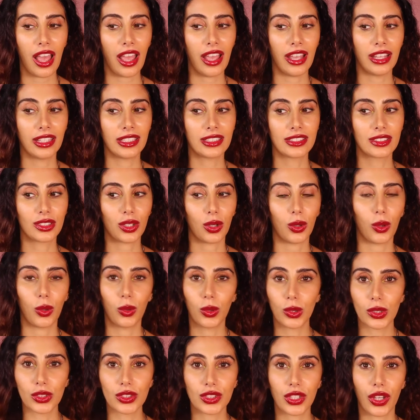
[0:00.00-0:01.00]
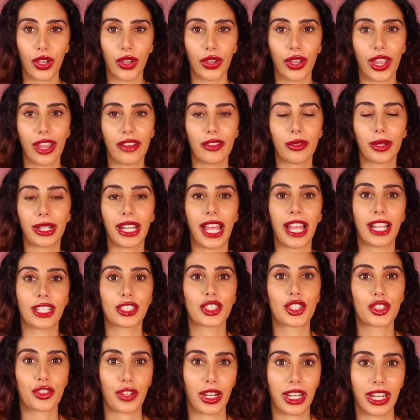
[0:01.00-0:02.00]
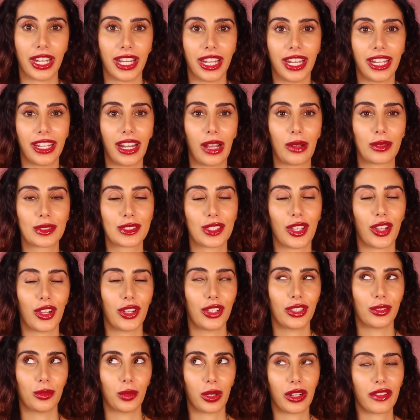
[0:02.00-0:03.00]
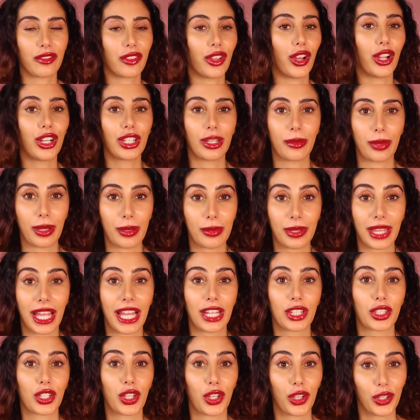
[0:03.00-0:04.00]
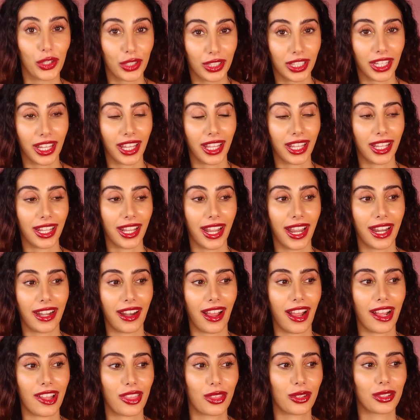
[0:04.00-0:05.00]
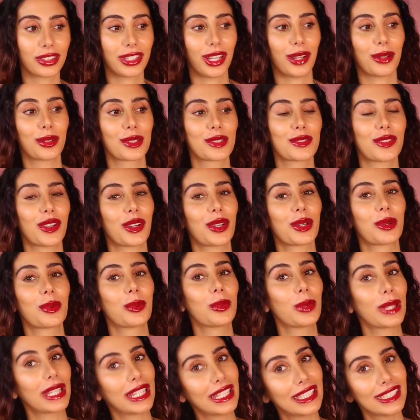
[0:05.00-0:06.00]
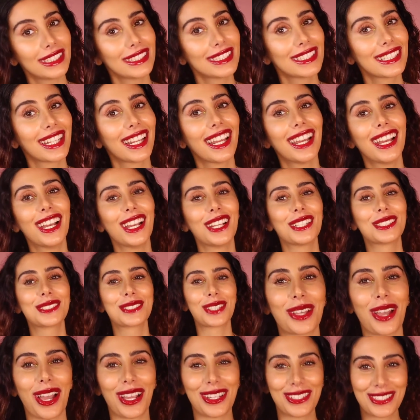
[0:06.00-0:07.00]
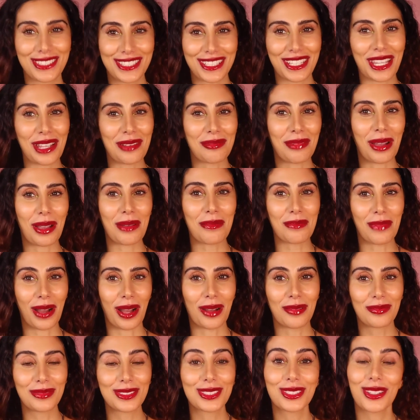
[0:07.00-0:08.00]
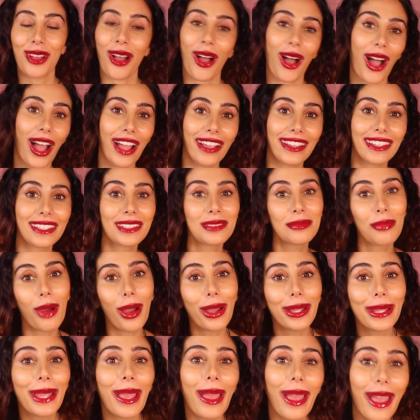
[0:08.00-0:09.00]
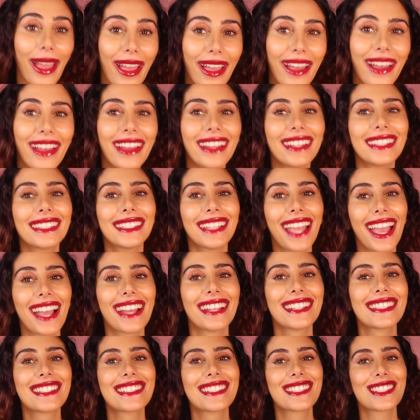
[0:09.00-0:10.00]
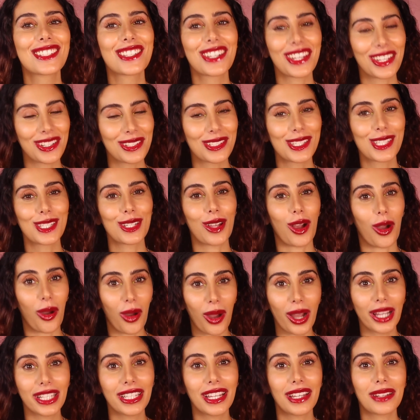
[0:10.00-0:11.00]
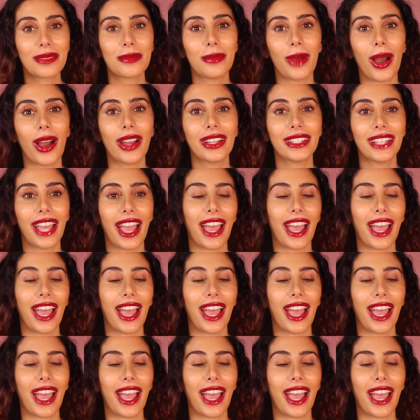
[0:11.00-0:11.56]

and also everyone had straight hair, and I was only, one of the only people that had curly hair, and I thought that was very weird. So I used to get my mum to iron my hair. Yes, she used to iron my